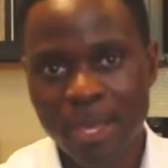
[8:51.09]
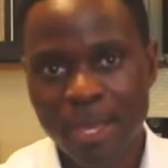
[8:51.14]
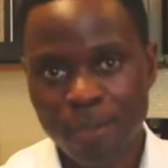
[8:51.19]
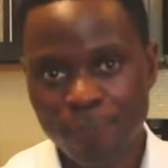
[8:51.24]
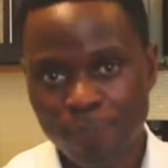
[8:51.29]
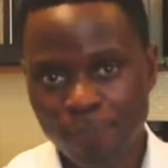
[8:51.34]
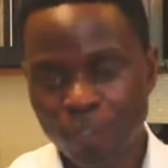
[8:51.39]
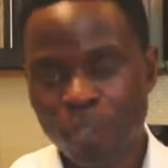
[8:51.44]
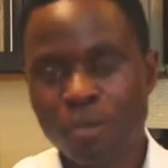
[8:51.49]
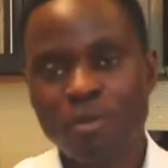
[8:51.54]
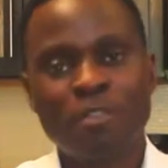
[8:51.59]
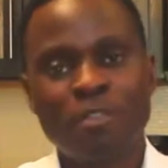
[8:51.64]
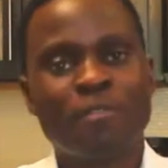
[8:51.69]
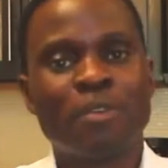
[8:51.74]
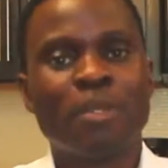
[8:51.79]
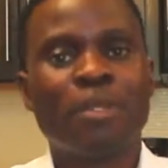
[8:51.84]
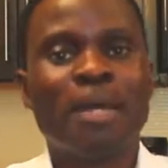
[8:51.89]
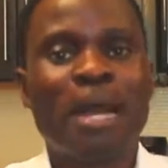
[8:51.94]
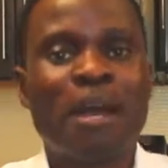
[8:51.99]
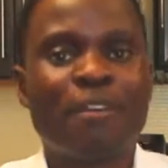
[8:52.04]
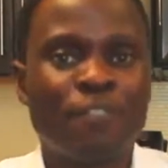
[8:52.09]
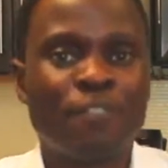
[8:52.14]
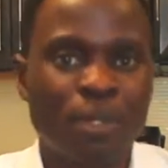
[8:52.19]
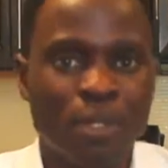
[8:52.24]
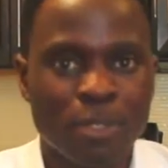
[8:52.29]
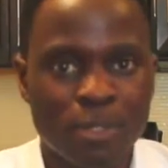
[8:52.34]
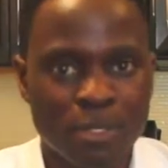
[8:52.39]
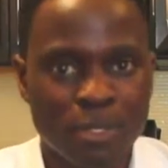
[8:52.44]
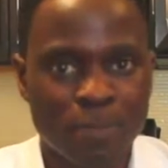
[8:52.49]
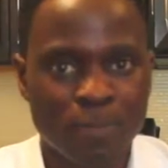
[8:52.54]
And for you, my fellow
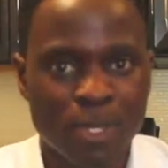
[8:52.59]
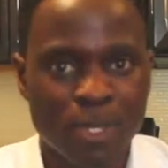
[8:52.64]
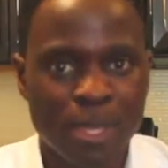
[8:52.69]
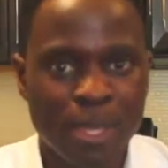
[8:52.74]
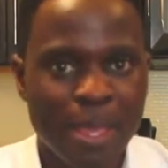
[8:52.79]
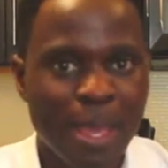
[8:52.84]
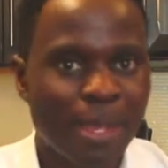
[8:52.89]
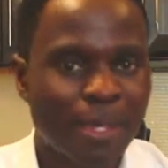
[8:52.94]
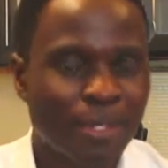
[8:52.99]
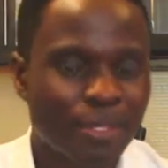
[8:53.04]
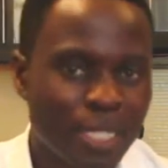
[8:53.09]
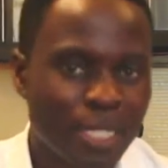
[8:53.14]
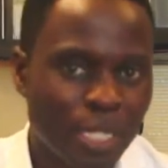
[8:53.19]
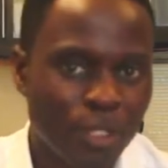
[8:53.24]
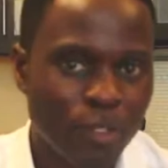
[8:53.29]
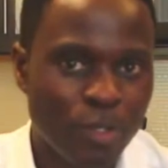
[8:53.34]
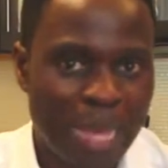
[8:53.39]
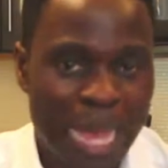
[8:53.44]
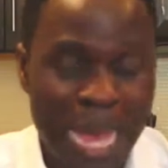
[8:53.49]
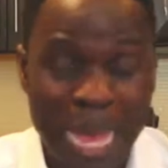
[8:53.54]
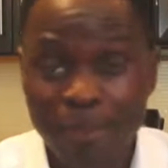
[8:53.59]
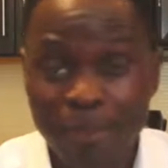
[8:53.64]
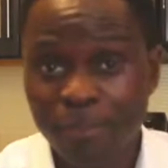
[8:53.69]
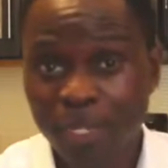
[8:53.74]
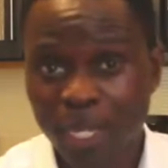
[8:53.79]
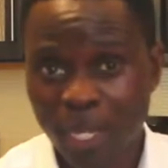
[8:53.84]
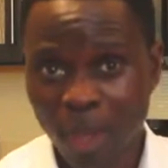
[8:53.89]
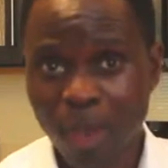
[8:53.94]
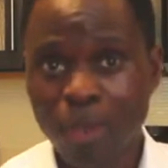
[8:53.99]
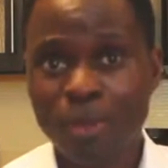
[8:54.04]
Africans, I can tell you have
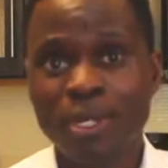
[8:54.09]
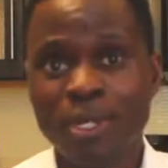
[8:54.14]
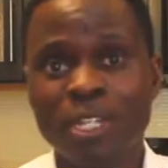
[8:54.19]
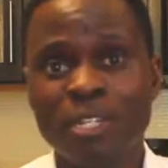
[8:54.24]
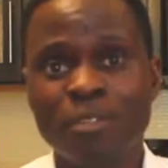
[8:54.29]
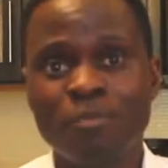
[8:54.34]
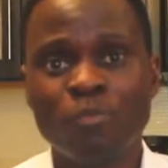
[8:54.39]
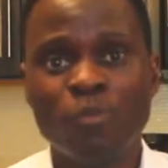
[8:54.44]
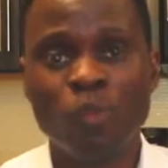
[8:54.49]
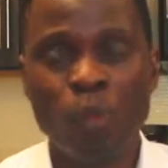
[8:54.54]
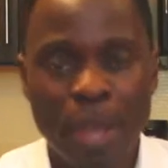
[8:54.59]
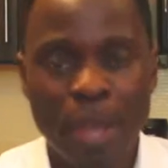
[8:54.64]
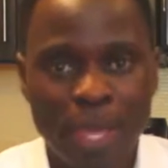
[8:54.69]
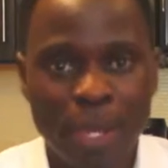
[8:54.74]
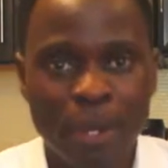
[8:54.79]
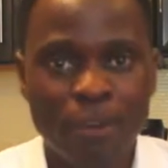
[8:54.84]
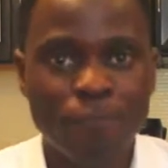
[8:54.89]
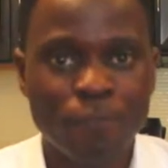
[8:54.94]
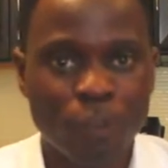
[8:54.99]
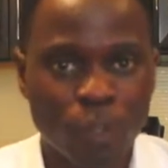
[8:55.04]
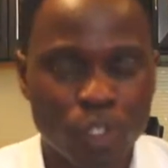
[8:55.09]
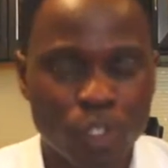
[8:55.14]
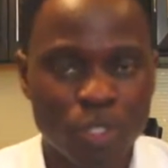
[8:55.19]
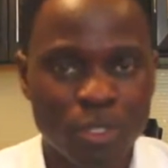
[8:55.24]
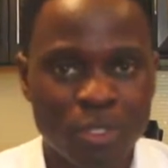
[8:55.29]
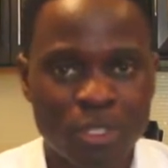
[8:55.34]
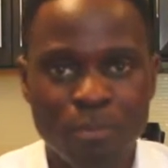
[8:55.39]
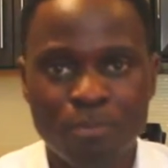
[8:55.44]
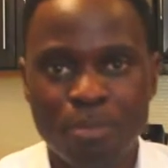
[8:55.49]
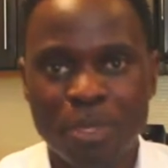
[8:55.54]
the continent where
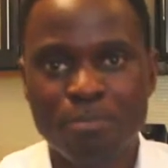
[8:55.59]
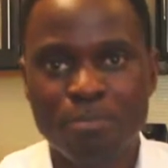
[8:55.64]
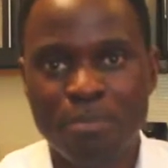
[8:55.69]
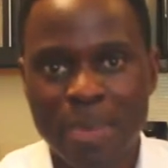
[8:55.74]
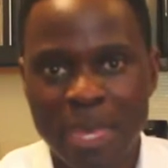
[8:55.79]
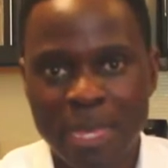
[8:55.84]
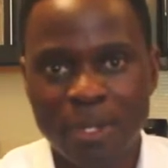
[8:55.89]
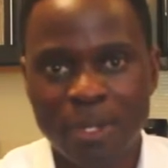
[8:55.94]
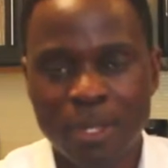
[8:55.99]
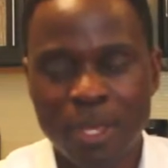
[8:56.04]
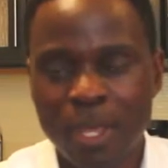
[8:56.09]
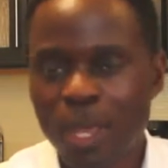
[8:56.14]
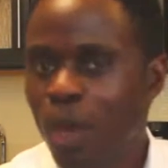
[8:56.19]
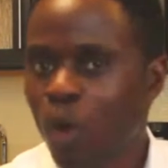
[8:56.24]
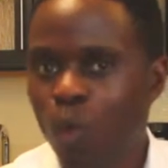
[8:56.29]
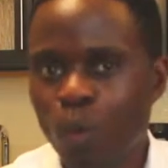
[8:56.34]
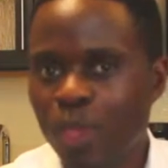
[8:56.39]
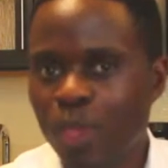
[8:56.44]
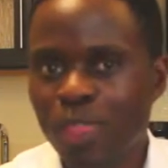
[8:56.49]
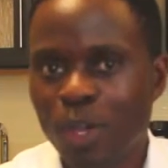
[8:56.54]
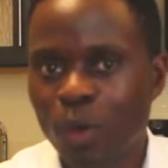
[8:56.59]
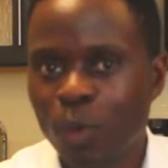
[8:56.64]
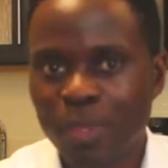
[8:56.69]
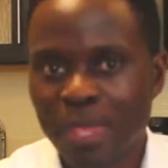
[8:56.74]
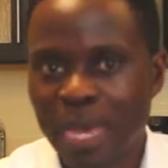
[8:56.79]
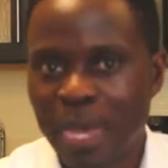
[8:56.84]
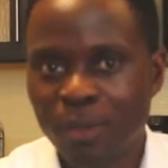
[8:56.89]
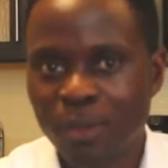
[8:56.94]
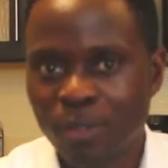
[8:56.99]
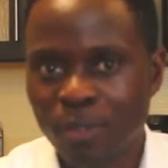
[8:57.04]
fortunes are being made, with or
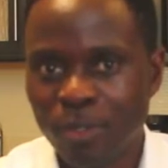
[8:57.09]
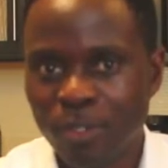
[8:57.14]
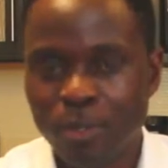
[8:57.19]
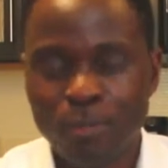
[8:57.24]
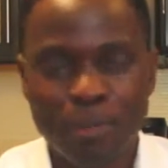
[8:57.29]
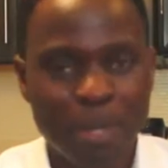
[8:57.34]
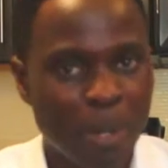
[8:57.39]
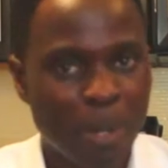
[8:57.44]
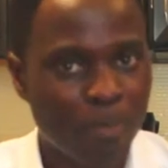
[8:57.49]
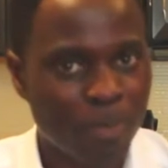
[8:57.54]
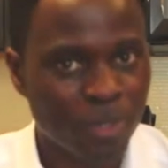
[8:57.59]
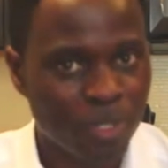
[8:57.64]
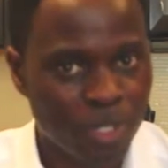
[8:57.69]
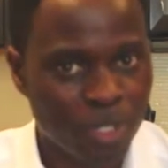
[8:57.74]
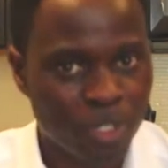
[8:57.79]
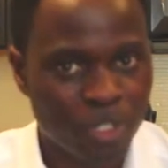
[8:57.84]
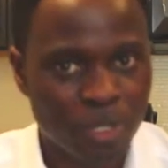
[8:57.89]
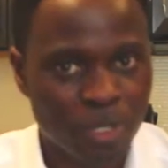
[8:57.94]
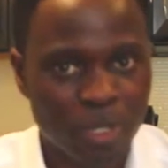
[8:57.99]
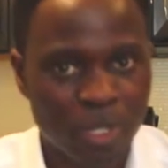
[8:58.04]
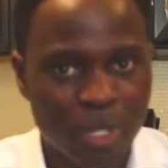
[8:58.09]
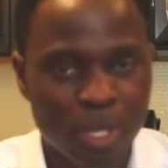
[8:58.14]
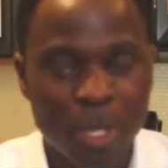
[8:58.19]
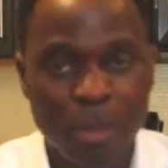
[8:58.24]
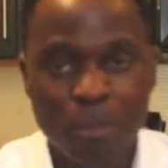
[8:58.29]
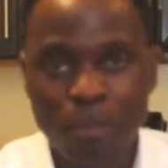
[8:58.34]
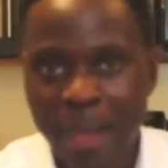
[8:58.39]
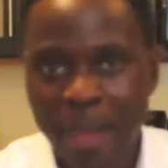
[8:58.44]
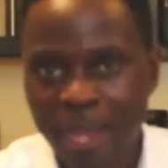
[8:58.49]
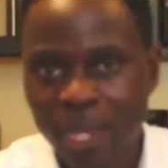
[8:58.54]
without you. You better
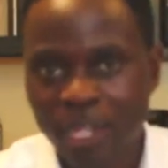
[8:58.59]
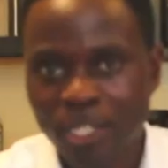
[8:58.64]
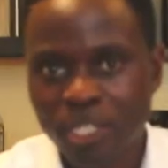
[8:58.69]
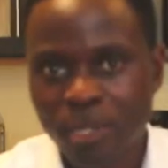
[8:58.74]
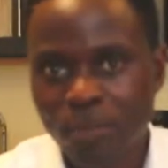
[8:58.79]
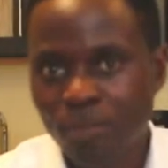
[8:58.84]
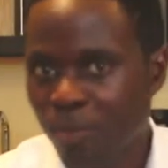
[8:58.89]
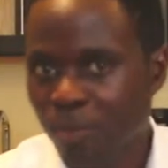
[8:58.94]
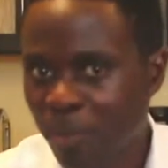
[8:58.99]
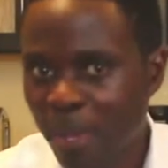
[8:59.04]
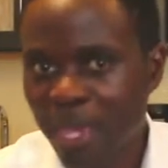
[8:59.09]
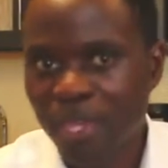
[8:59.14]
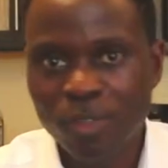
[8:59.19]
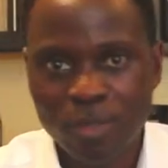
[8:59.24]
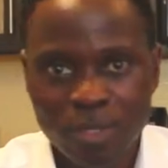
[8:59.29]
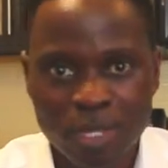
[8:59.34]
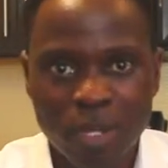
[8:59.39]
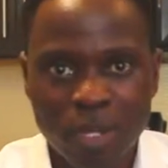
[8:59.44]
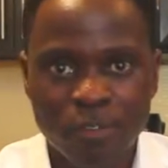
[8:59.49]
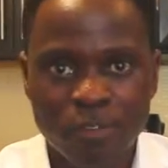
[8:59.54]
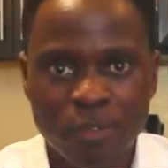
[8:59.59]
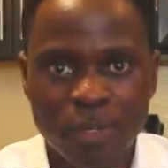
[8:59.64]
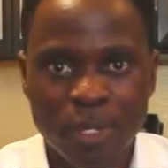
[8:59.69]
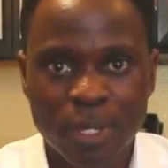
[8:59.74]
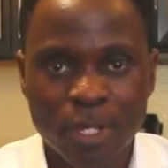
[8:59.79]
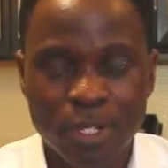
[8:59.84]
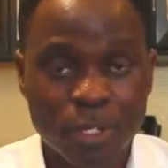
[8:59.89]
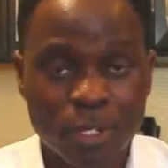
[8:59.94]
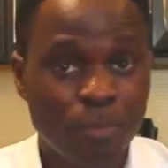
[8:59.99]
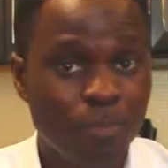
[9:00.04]
position, package, and prepare yourself
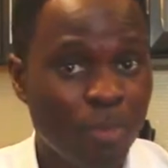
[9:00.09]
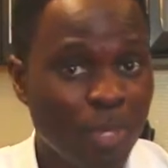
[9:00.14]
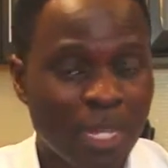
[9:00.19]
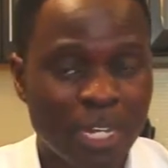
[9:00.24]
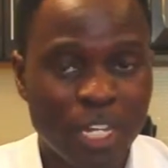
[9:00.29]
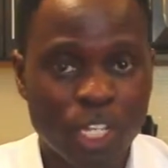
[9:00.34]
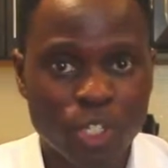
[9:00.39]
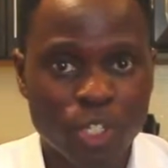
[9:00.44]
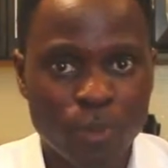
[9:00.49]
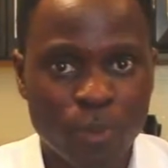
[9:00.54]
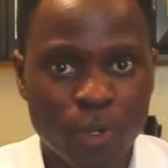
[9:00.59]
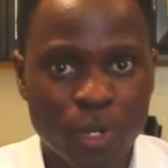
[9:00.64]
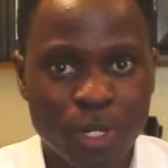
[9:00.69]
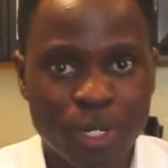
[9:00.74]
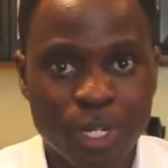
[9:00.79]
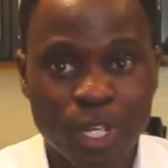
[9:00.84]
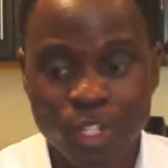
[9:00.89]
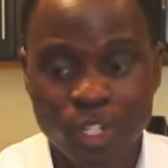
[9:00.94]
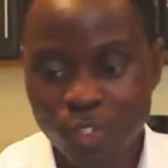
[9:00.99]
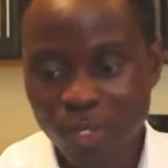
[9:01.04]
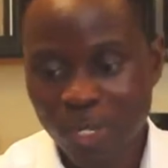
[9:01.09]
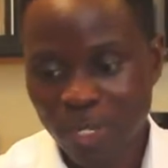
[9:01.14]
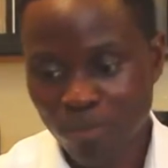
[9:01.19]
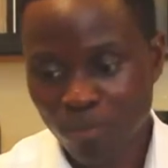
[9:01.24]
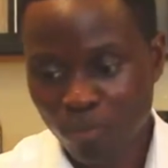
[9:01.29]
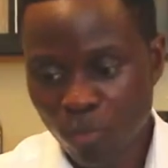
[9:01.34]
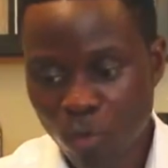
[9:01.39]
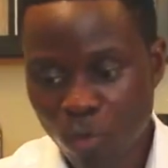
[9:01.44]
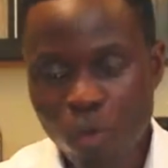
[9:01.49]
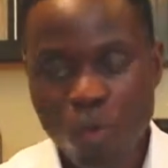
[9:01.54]
to be an expert so you can
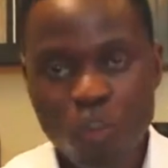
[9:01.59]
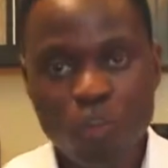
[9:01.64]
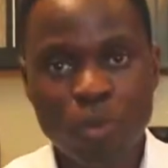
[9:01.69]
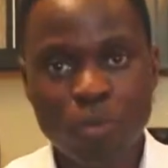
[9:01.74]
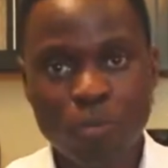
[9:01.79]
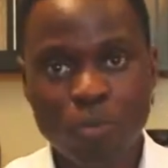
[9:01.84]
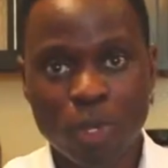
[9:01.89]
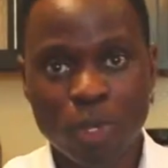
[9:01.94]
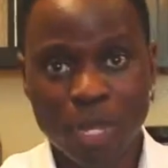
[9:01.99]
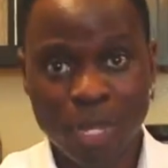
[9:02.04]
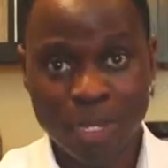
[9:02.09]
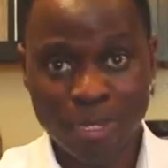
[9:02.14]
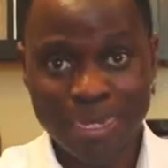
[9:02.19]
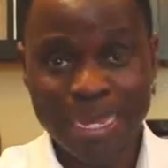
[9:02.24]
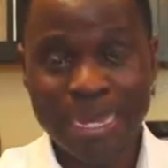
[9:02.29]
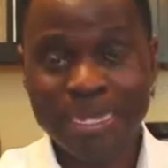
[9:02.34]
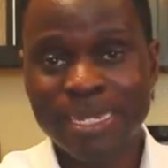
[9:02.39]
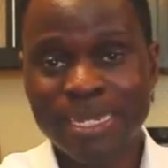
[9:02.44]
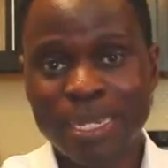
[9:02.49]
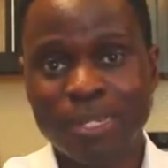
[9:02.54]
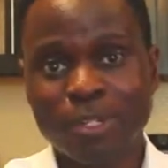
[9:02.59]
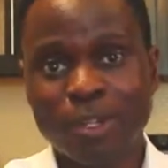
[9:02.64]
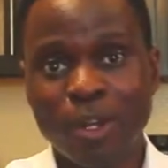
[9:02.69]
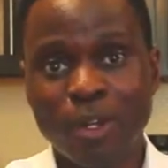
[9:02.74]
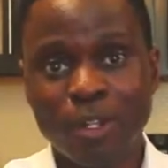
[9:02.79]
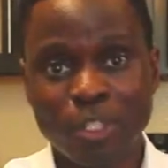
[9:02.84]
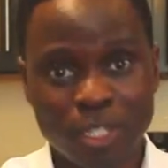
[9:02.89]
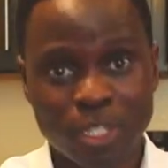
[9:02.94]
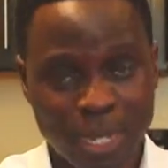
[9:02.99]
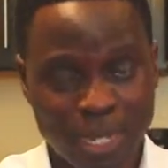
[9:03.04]
move and take
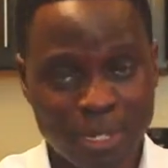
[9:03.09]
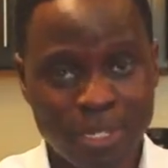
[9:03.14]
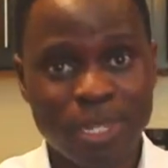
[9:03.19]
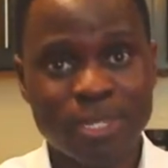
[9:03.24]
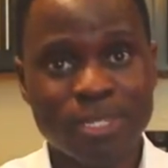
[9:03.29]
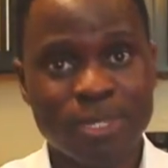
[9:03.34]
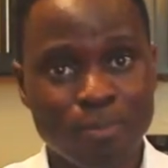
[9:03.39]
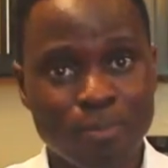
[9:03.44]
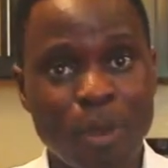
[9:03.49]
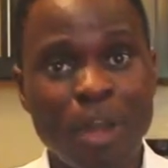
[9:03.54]
technology and ideas and